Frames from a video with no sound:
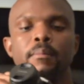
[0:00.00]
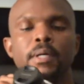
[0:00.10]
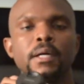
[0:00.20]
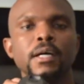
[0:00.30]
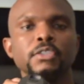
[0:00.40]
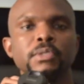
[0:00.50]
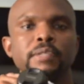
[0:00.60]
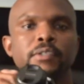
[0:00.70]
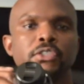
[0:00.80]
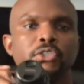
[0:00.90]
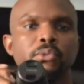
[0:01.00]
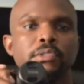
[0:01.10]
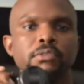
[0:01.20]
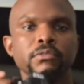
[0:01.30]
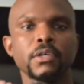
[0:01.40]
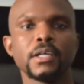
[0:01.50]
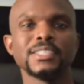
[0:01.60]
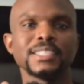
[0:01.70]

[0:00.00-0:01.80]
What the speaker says: because whenever you shoot in RAW, it's